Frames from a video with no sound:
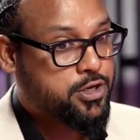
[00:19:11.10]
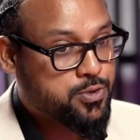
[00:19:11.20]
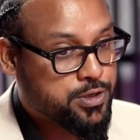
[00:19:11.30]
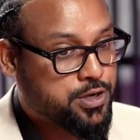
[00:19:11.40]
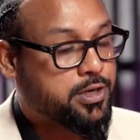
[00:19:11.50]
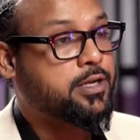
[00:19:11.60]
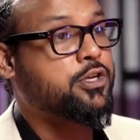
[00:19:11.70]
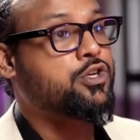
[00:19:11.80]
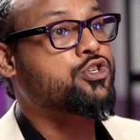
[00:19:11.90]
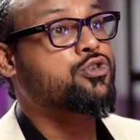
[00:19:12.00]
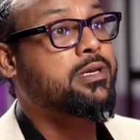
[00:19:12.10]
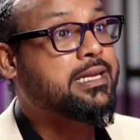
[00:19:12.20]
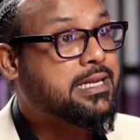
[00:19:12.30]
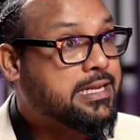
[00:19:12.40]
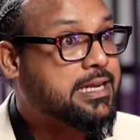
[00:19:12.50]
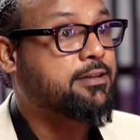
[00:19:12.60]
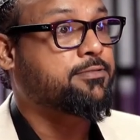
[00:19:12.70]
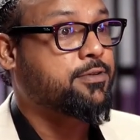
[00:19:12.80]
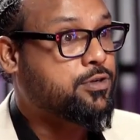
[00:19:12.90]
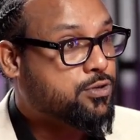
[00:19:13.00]
you earn, you should
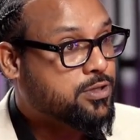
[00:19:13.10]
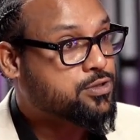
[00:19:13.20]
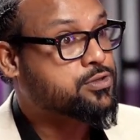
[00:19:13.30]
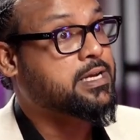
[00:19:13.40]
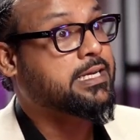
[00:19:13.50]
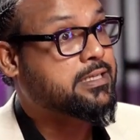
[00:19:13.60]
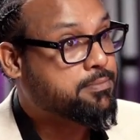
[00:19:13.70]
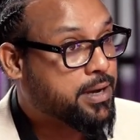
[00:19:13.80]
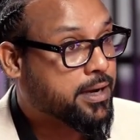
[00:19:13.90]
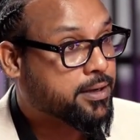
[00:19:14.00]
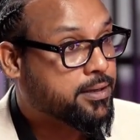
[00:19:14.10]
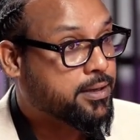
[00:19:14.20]
give to the society back.